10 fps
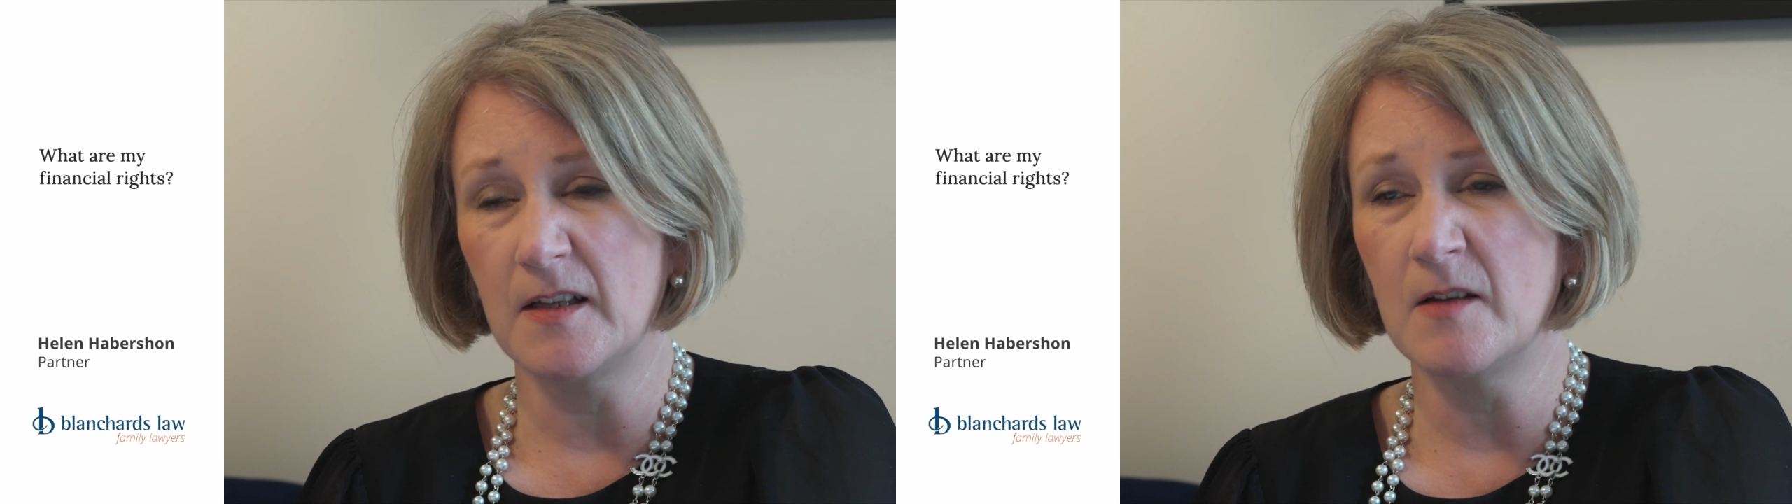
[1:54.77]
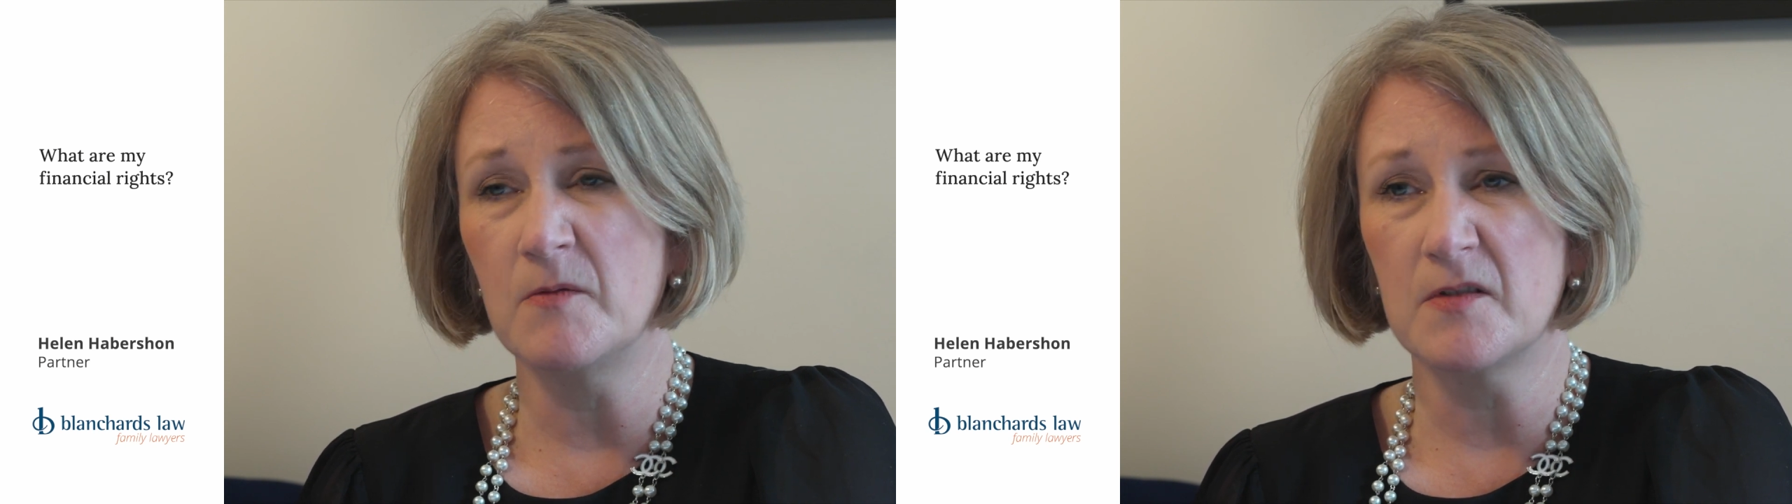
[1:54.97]

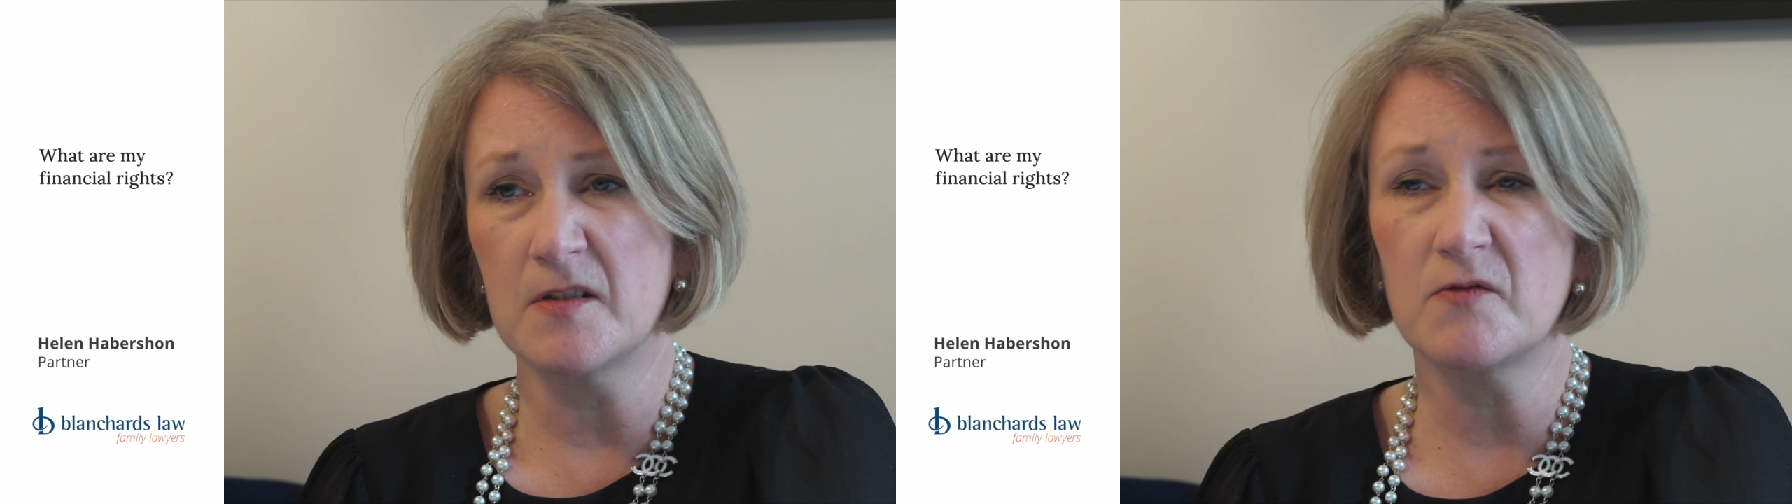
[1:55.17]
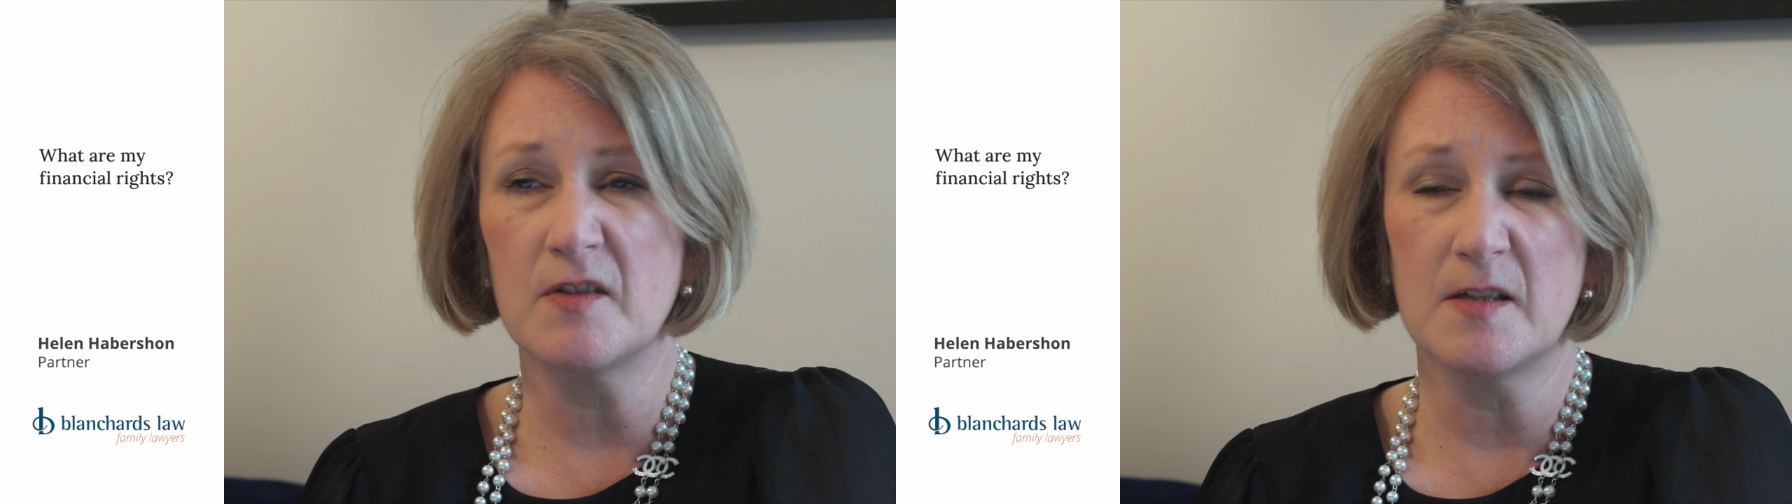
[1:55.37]
It will
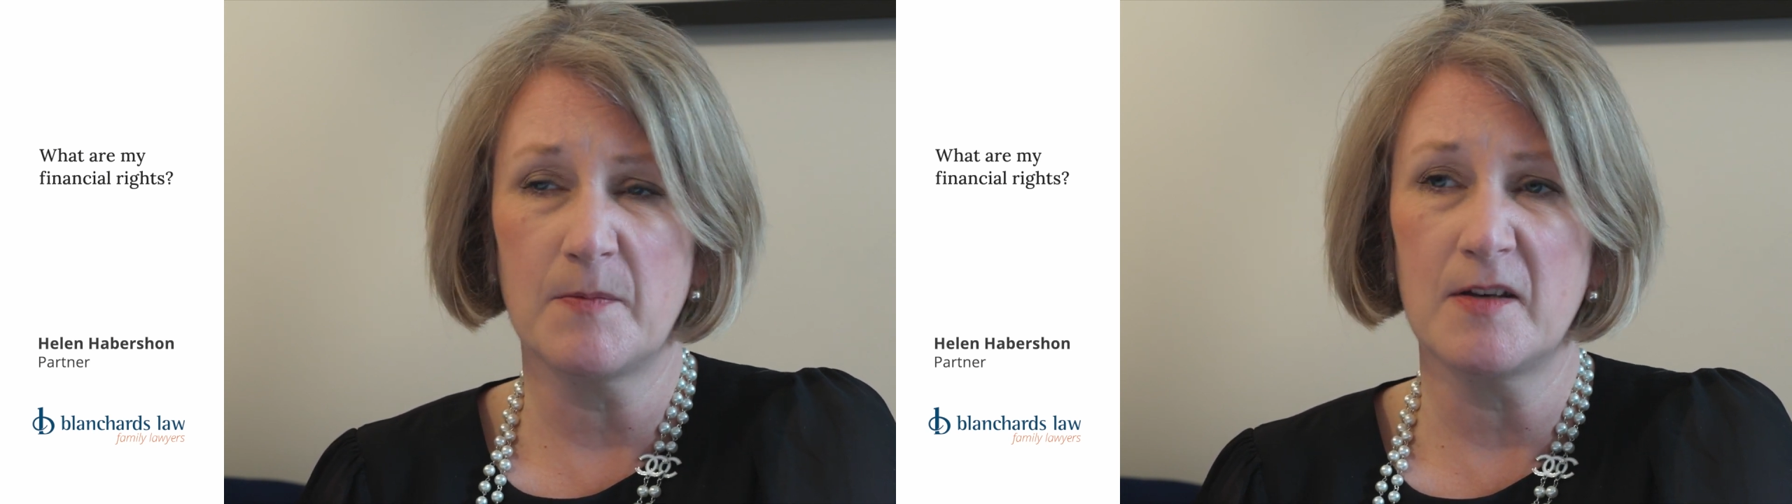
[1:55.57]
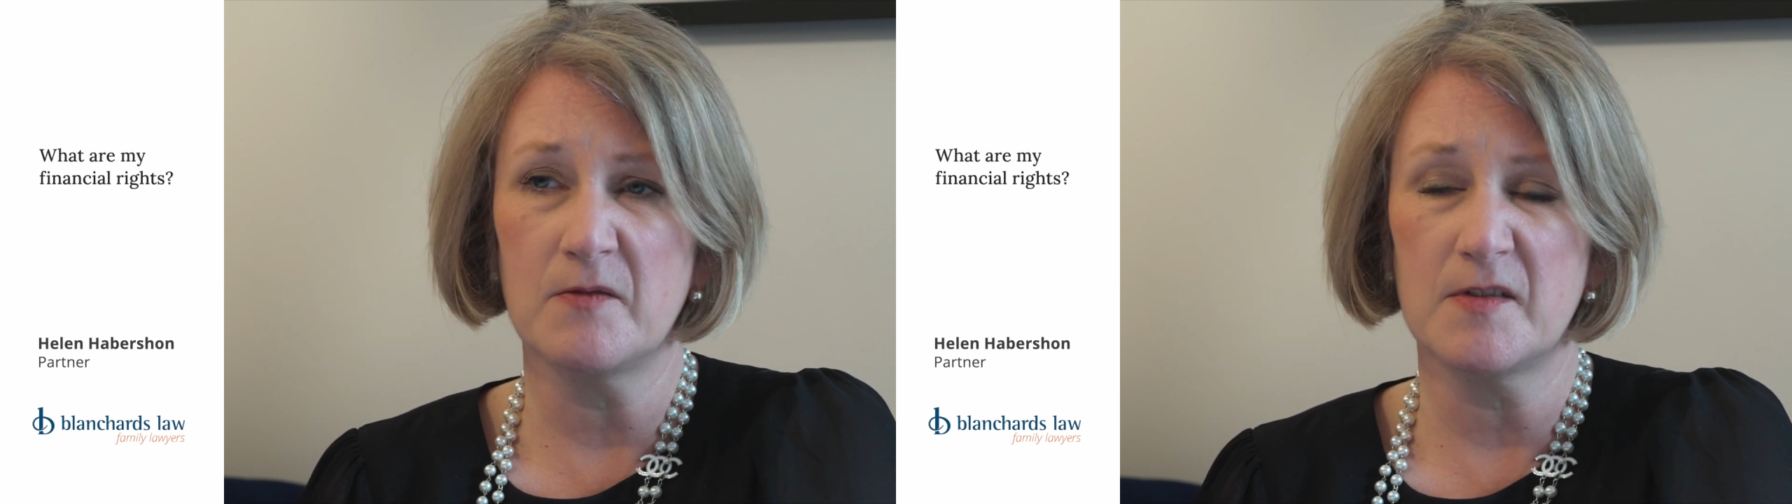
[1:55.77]
just really
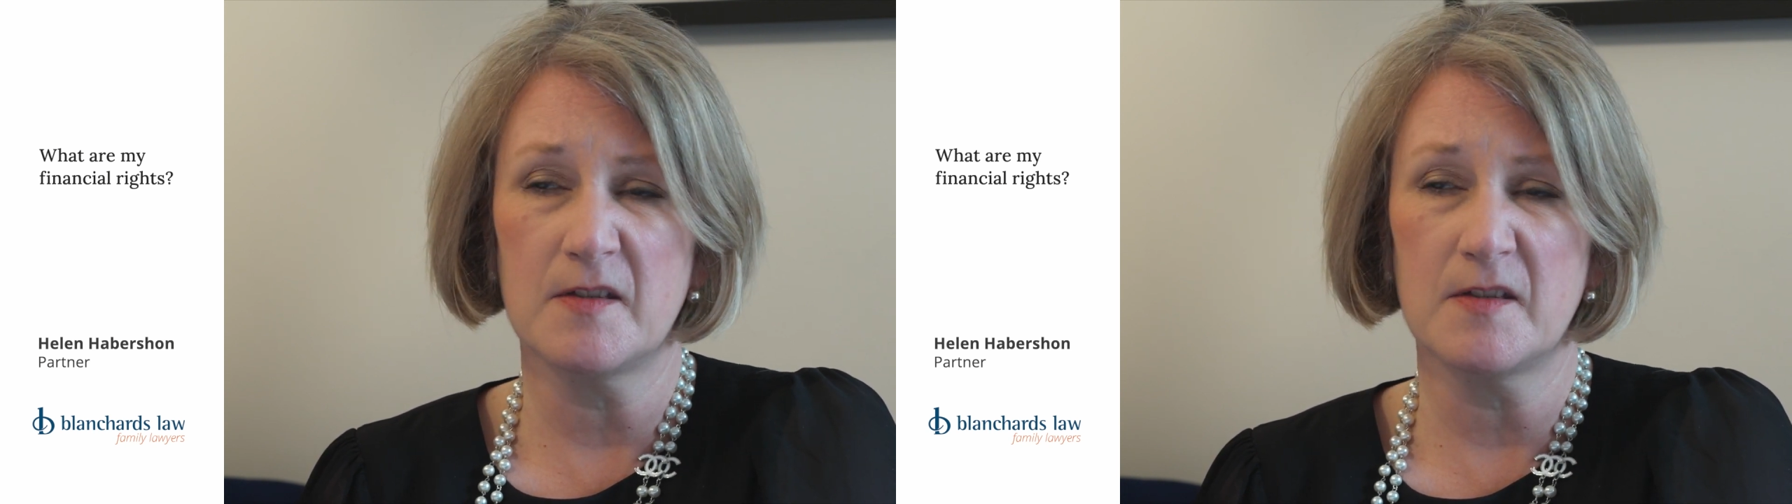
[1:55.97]
depend on the